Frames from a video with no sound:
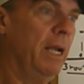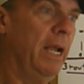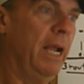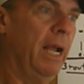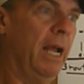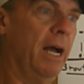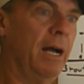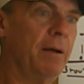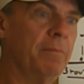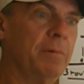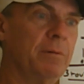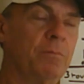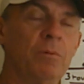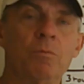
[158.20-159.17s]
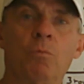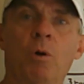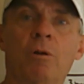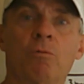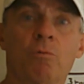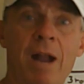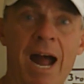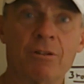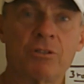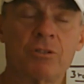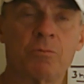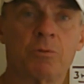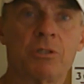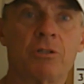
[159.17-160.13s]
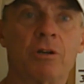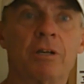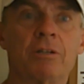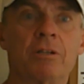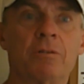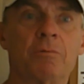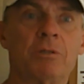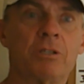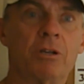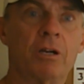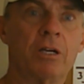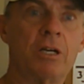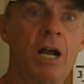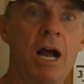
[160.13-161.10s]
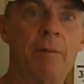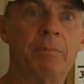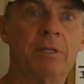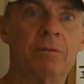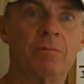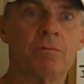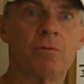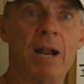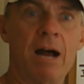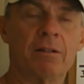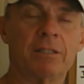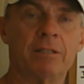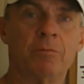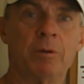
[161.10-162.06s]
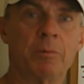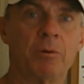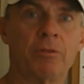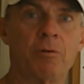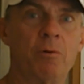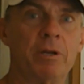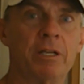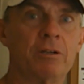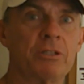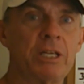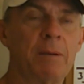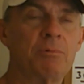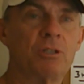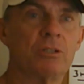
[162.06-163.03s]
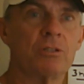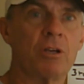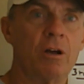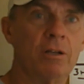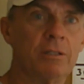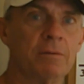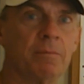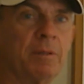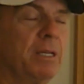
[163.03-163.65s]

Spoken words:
What routes? Was there a common route that we were throwing interceptions on?